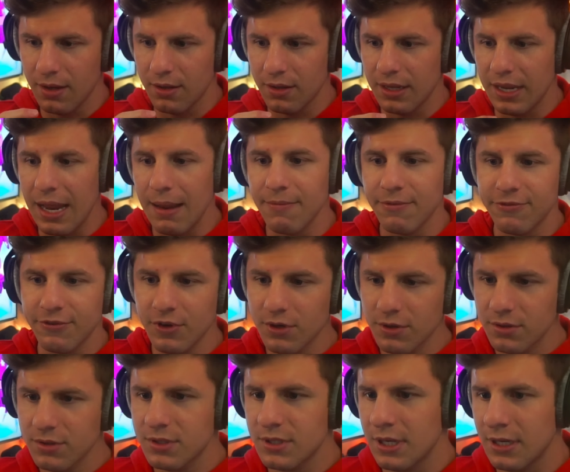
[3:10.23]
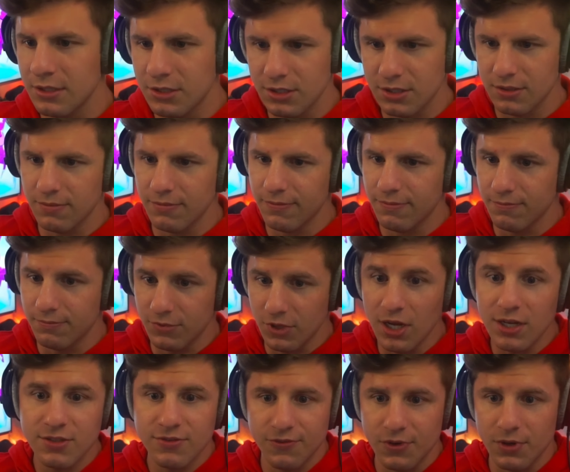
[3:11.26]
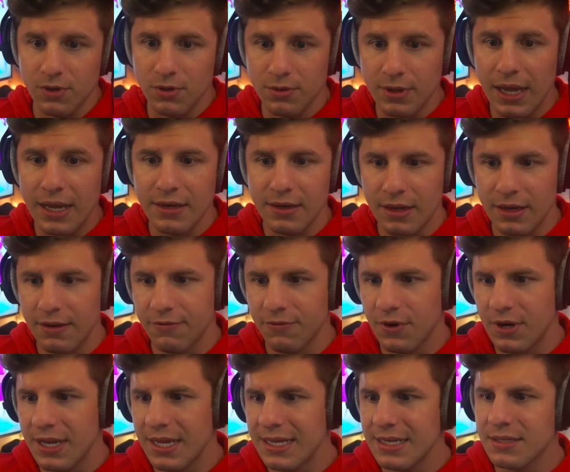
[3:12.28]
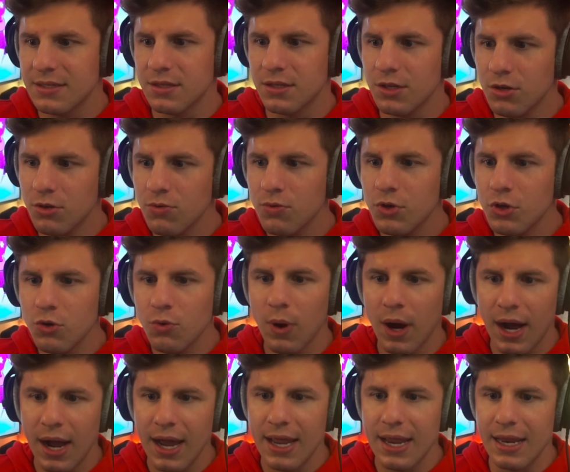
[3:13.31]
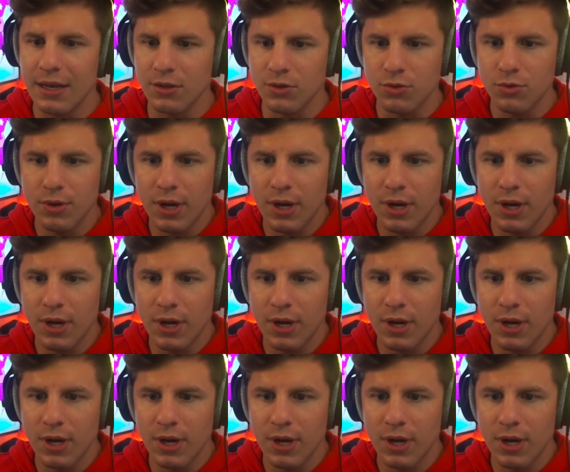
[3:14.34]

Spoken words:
the game feels and just does feel night and day different is the new UI and loot